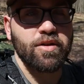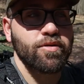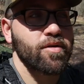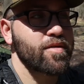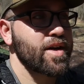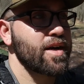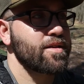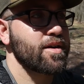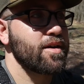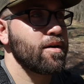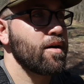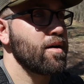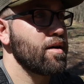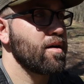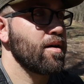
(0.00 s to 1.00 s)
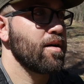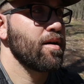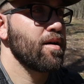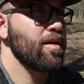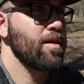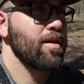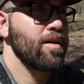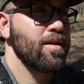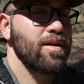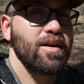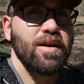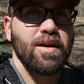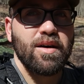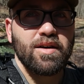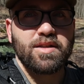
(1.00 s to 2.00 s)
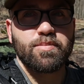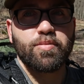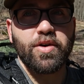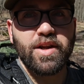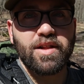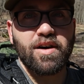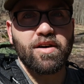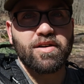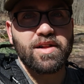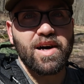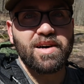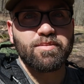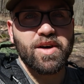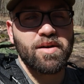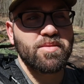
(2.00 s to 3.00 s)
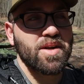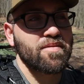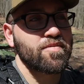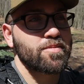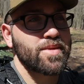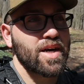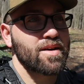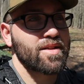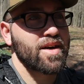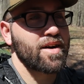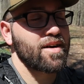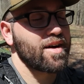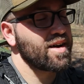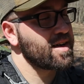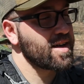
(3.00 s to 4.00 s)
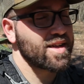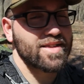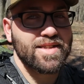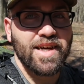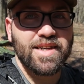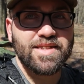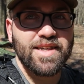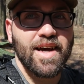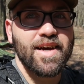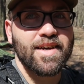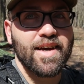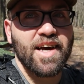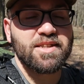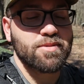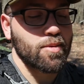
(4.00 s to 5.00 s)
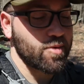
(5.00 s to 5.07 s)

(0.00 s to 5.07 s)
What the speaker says: the river down there. Pretty long climb coming up from down there. I had to take a second, catch my